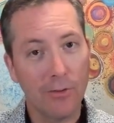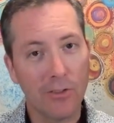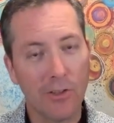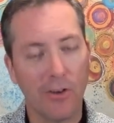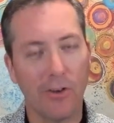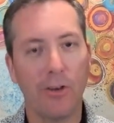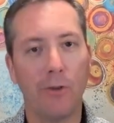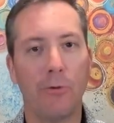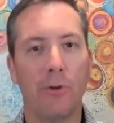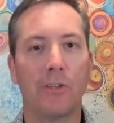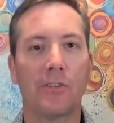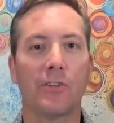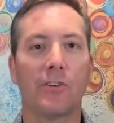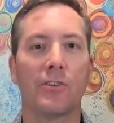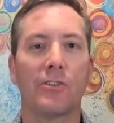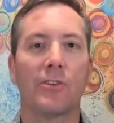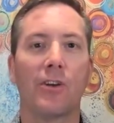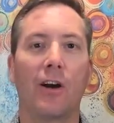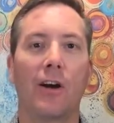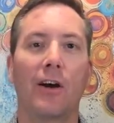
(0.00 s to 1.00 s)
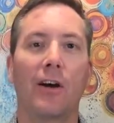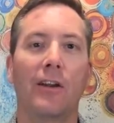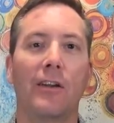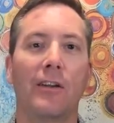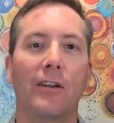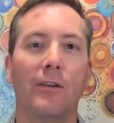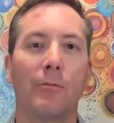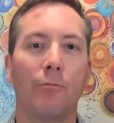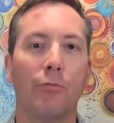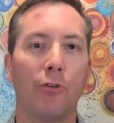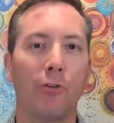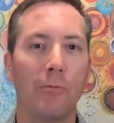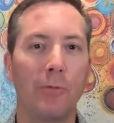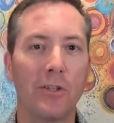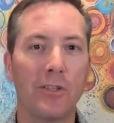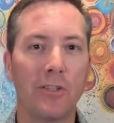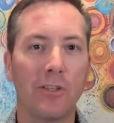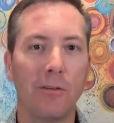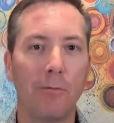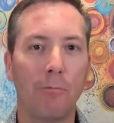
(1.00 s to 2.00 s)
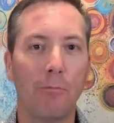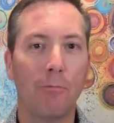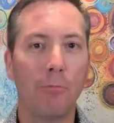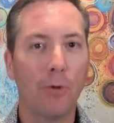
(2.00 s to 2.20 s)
Is there any research on improvements in